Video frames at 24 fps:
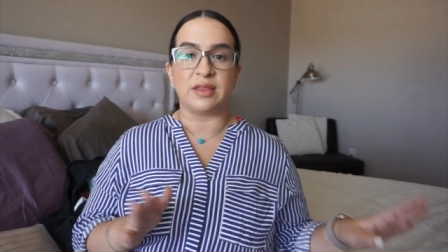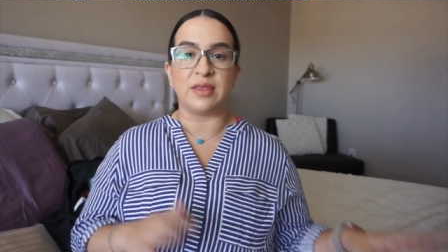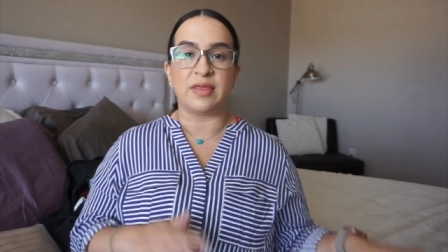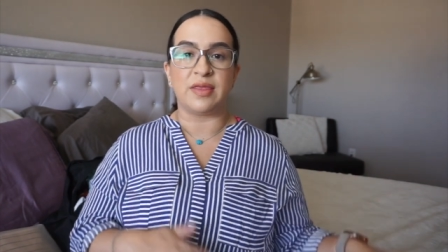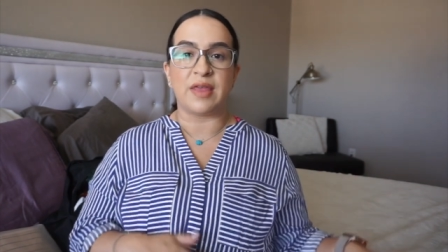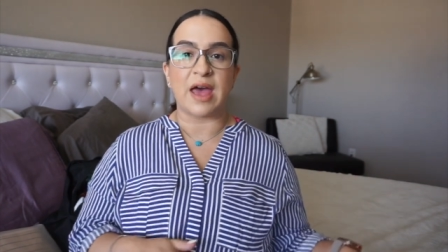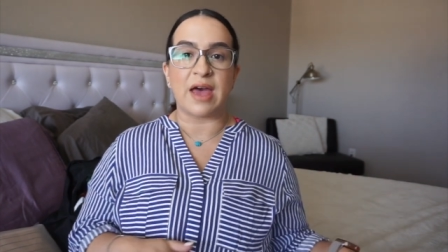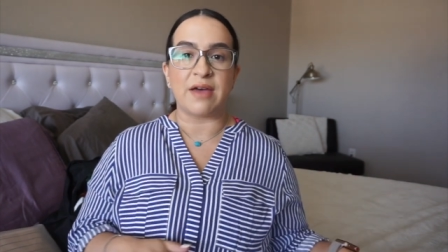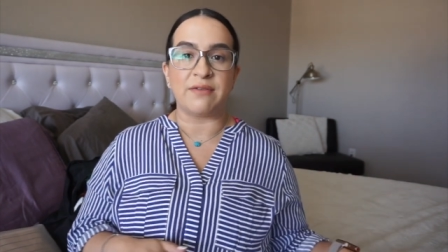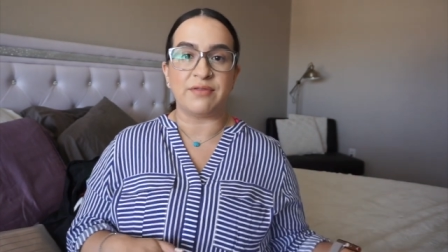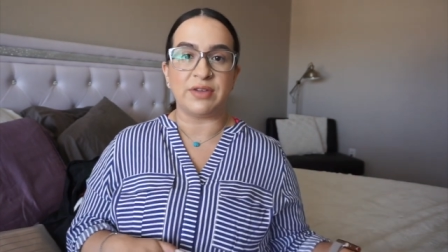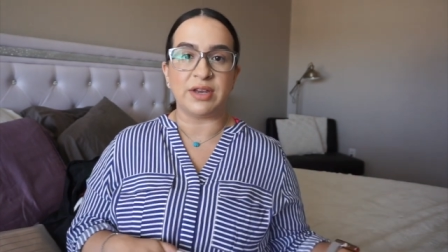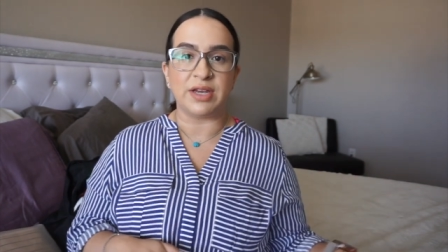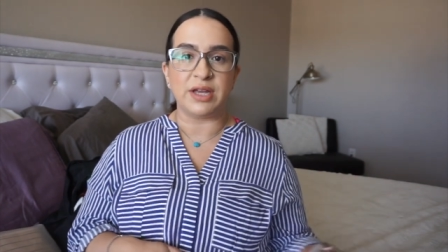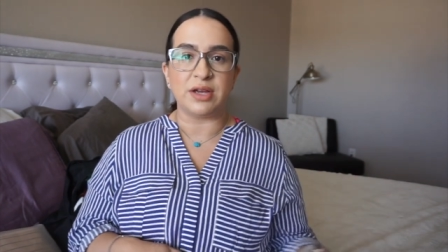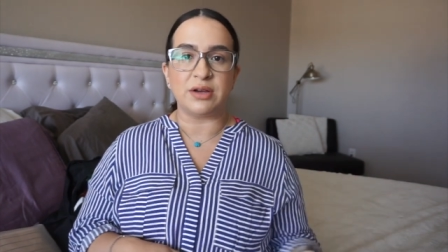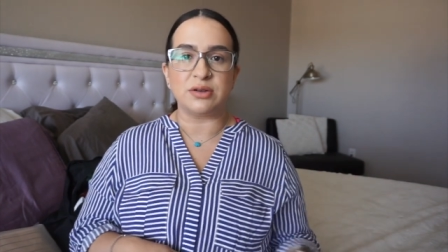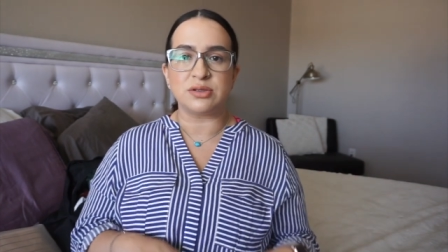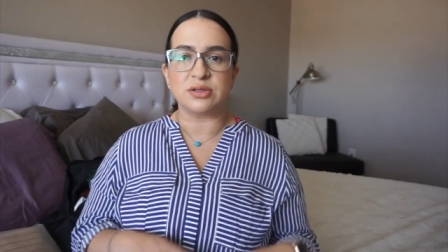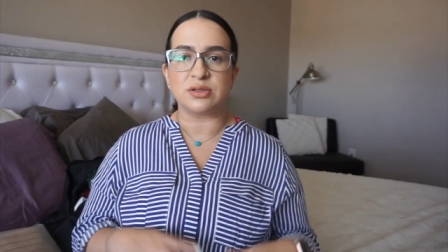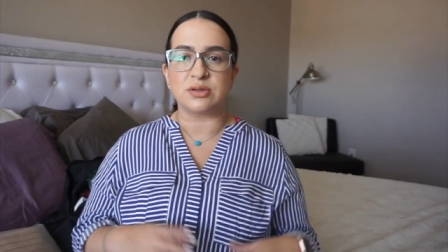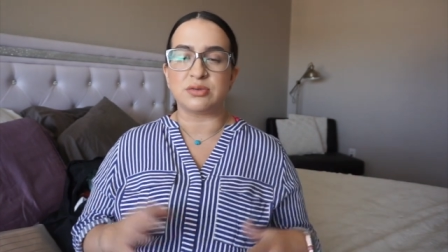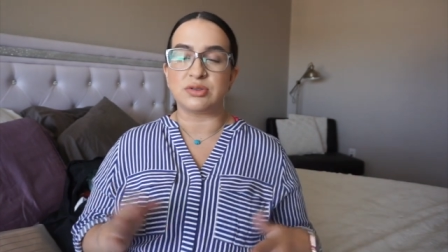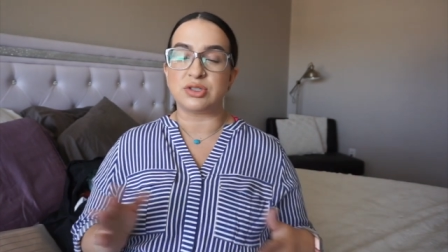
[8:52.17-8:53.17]
that video.
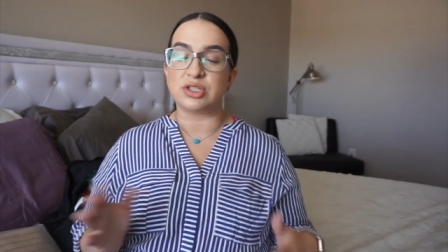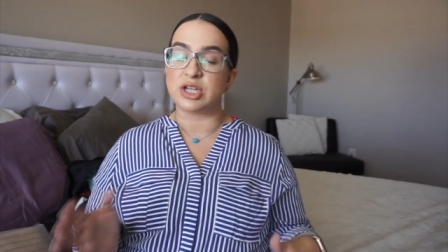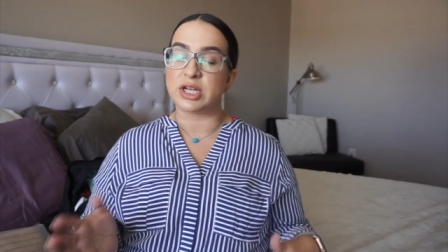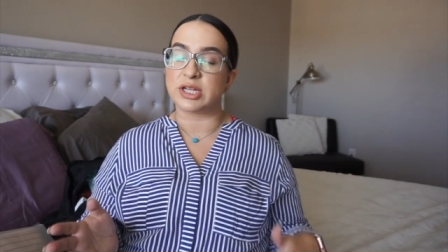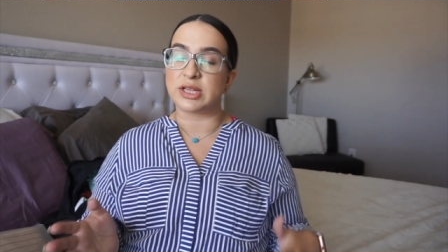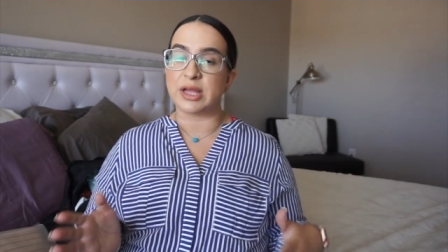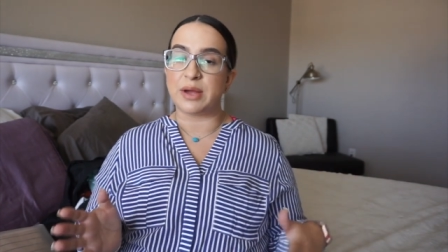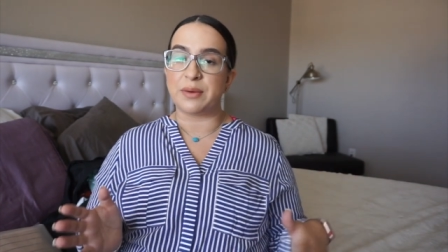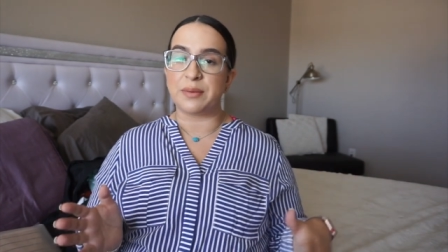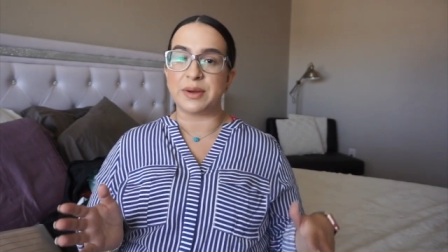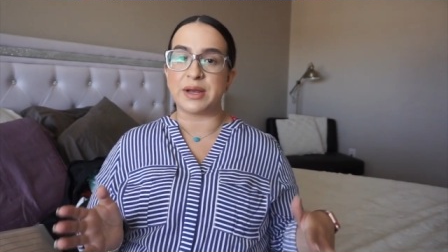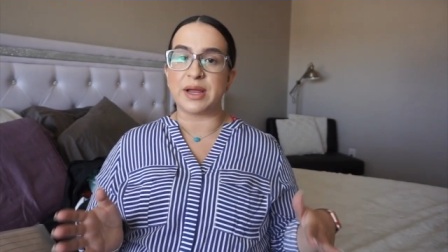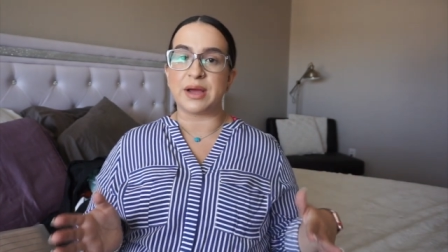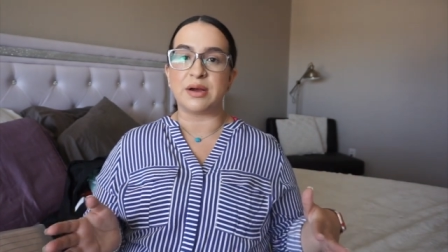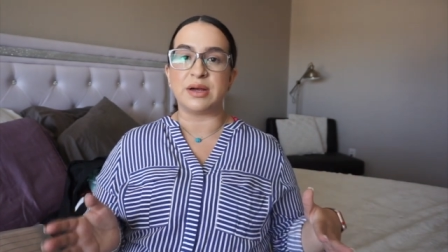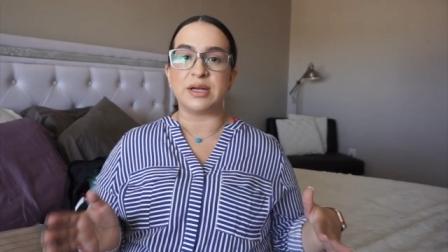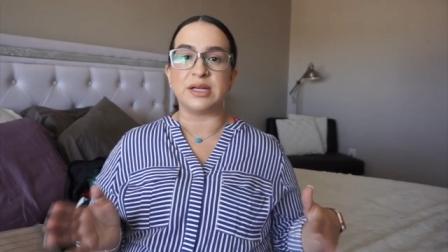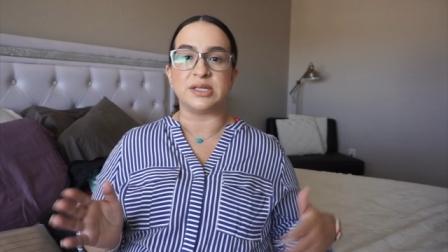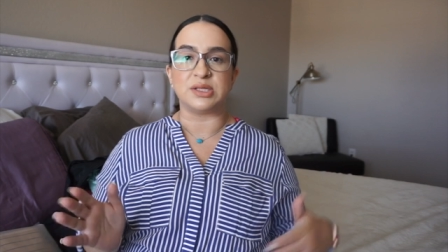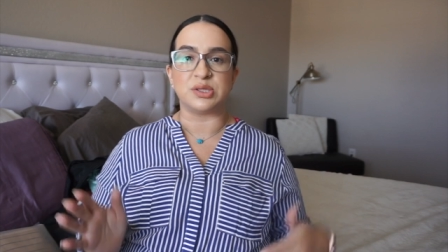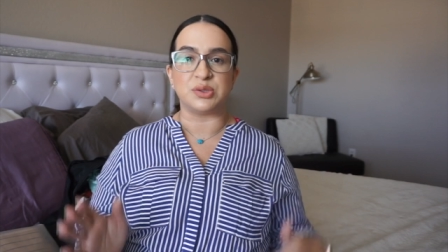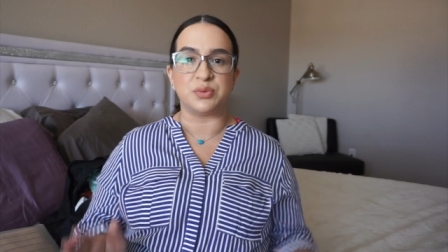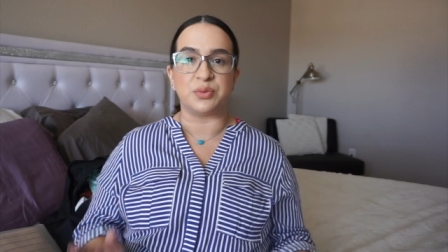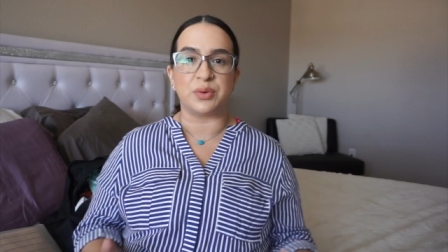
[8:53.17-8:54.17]
So check that one out
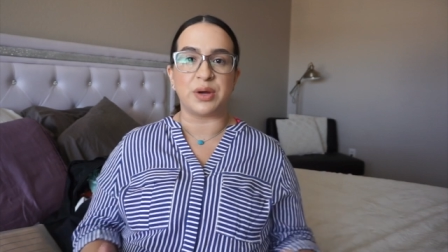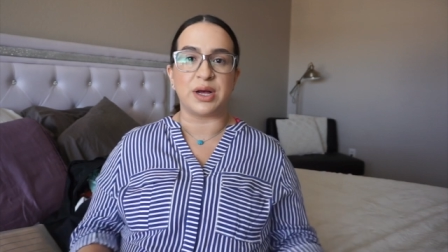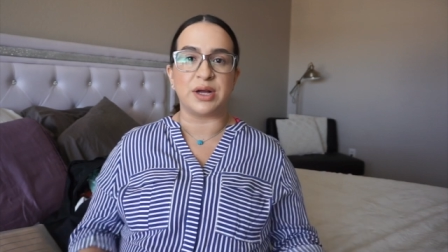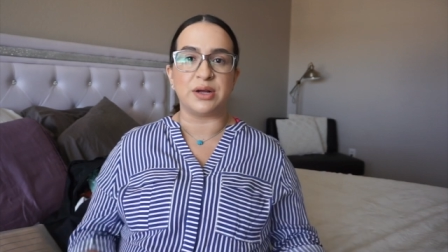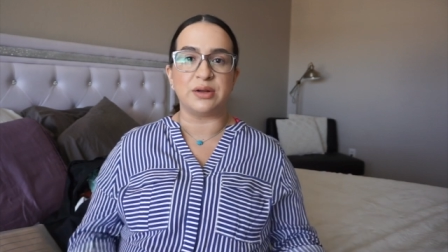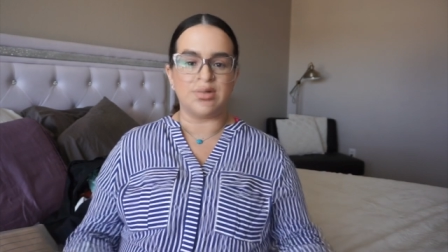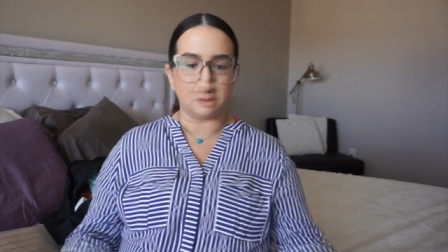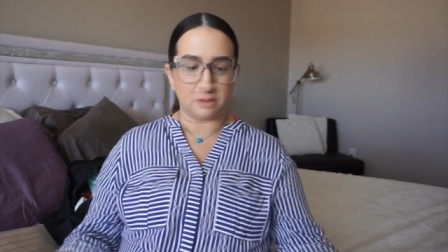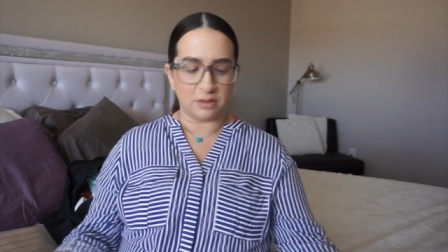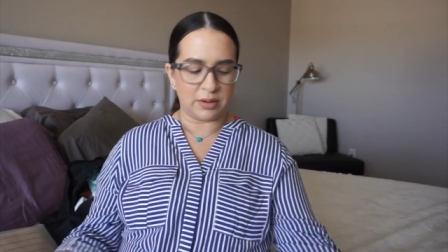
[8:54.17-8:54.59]
as well.